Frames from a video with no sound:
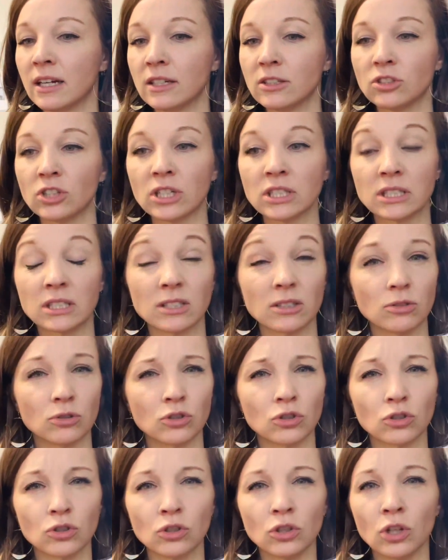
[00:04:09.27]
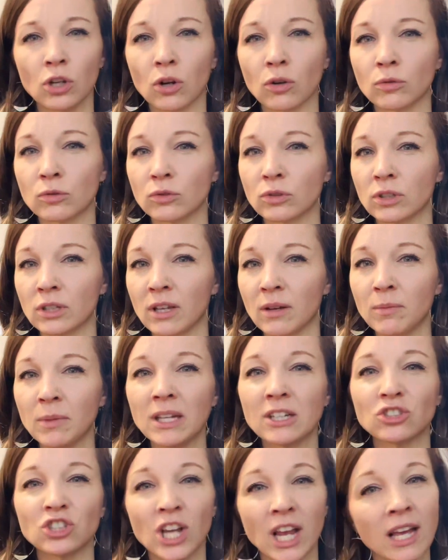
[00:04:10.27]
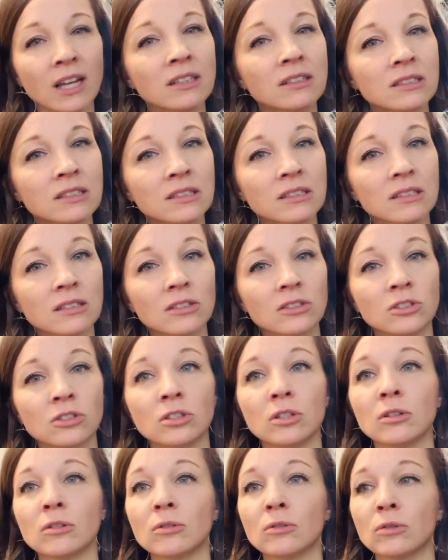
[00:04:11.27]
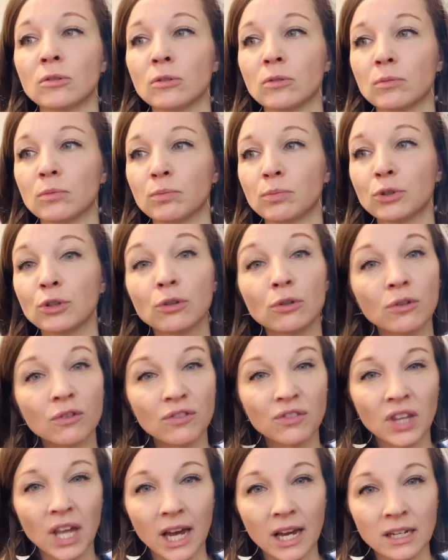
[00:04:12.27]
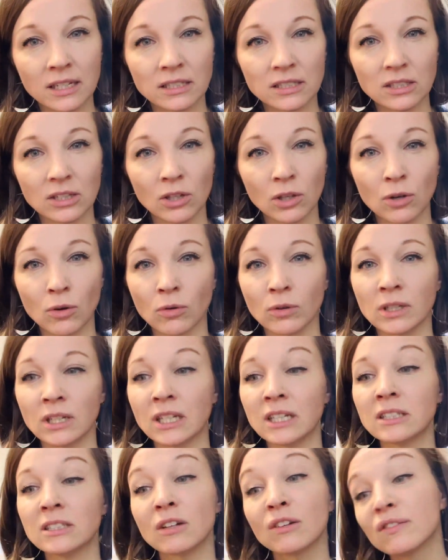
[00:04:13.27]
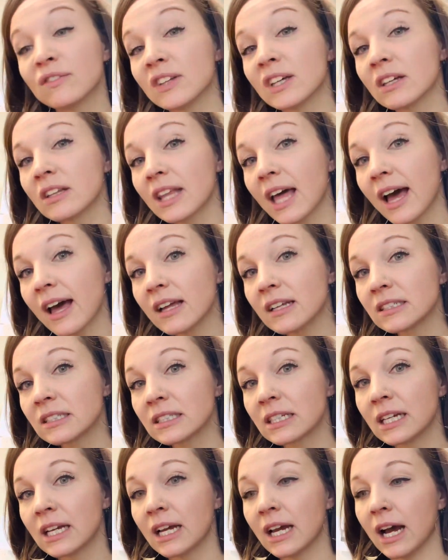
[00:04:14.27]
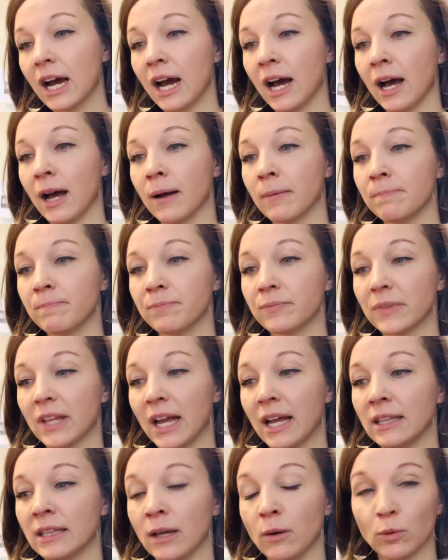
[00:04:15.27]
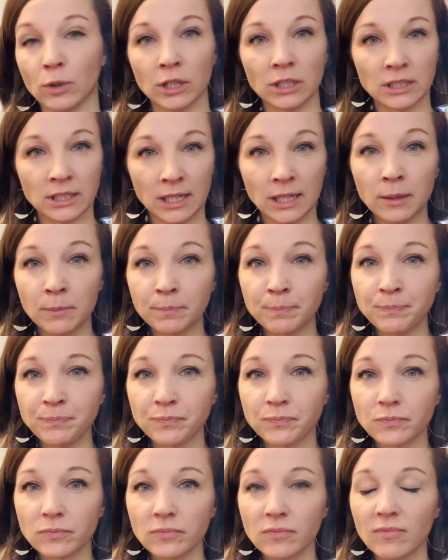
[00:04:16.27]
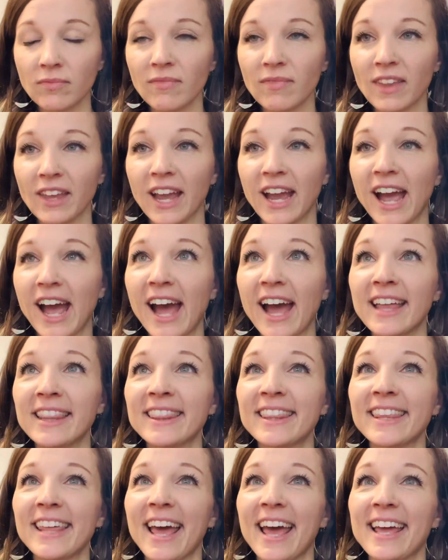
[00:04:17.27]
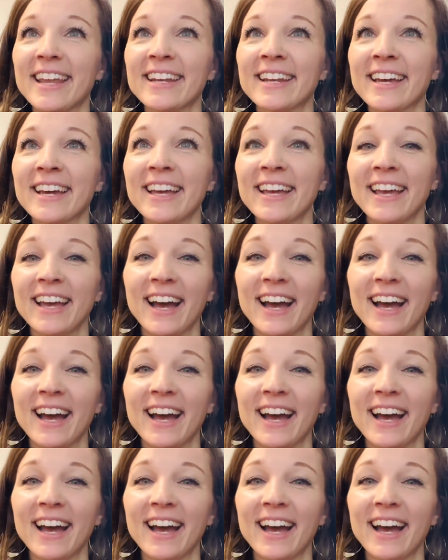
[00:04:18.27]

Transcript: just, give me a chance to prove that you don't need to feel that, and that we're a team. And then